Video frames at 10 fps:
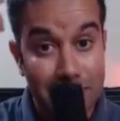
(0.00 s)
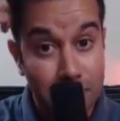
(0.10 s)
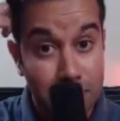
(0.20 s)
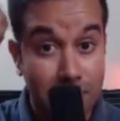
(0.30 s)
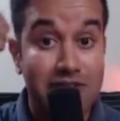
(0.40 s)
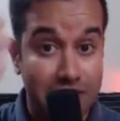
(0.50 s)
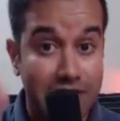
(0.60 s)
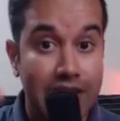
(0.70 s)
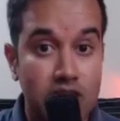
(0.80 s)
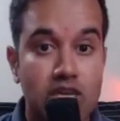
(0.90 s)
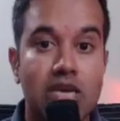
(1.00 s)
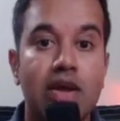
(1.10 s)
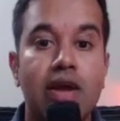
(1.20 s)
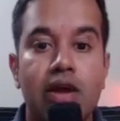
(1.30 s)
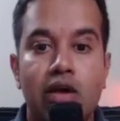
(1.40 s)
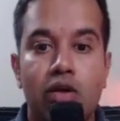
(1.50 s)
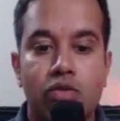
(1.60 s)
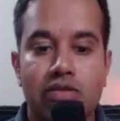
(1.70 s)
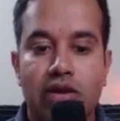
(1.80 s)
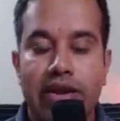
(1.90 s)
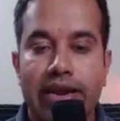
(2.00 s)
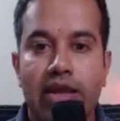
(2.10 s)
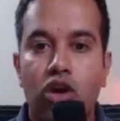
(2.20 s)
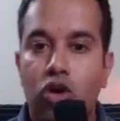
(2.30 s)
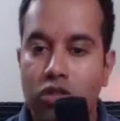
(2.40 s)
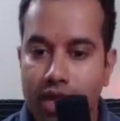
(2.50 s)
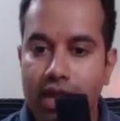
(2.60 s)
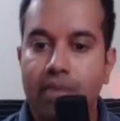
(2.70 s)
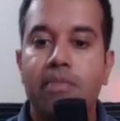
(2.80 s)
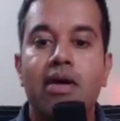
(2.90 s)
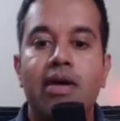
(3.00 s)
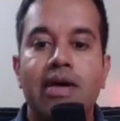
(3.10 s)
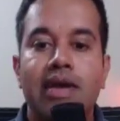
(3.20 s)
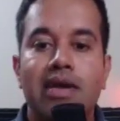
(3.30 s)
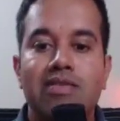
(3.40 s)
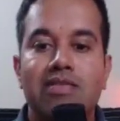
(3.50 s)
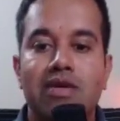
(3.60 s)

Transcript: first strategy towards creating your theme, is